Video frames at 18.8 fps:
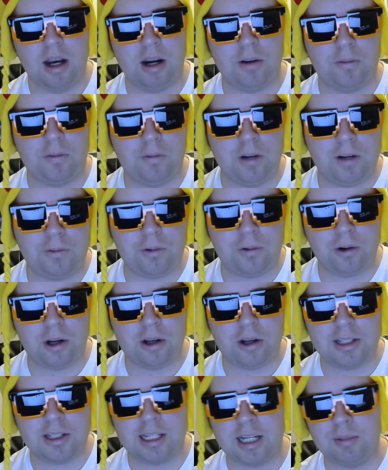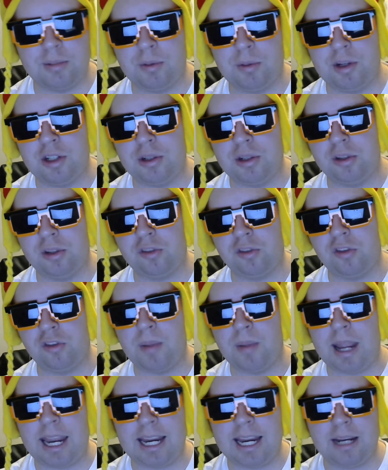Free For All is going to be reduced from
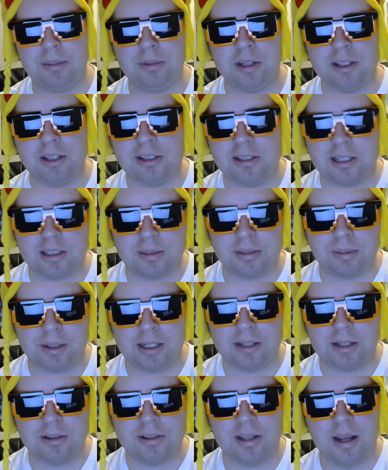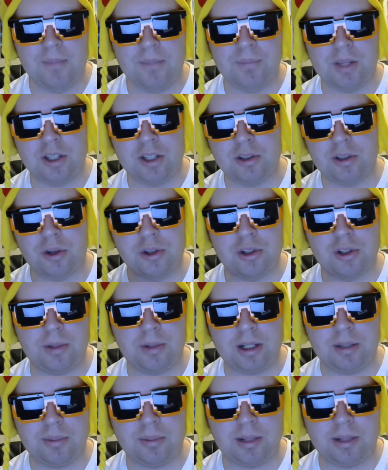8 to 6 players. Social
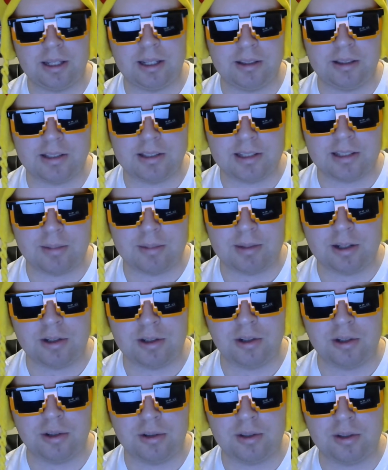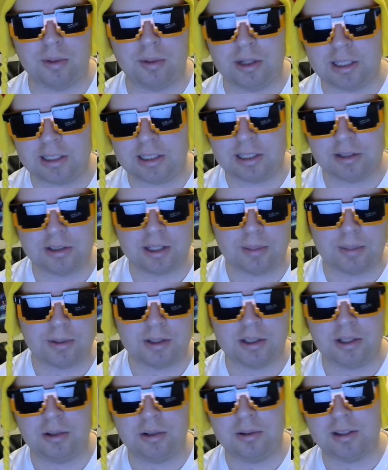Arena playlist is going to be introduced, more details coming
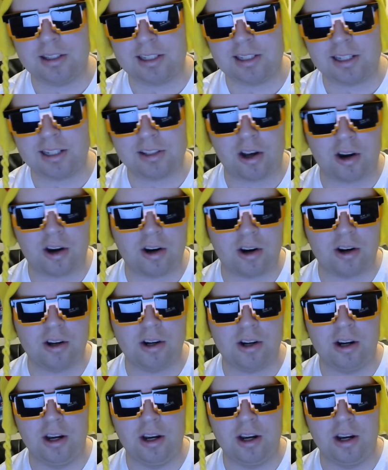soon. CSR